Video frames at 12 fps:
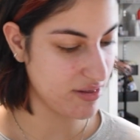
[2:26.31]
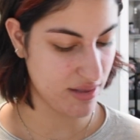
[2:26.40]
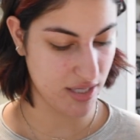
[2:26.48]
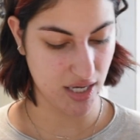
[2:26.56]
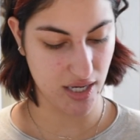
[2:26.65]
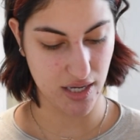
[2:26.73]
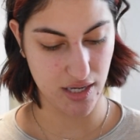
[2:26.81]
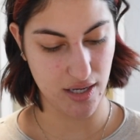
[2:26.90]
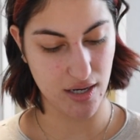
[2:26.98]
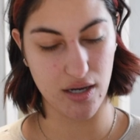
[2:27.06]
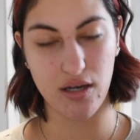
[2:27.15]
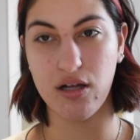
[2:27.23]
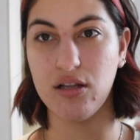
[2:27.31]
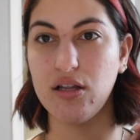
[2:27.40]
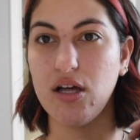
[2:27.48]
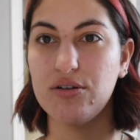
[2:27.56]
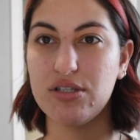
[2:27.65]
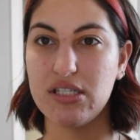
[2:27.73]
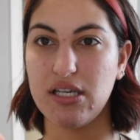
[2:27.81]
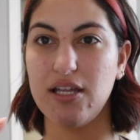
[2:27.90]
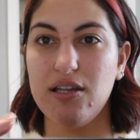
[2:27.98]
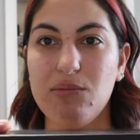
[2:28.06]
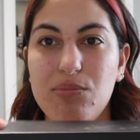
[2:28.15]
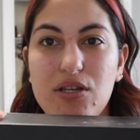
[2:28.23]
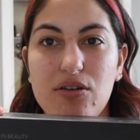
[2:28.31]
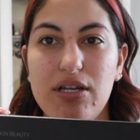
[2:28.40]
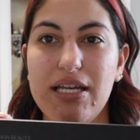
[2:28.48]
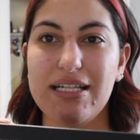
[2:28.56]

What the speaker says: the Glo Skin Beauty.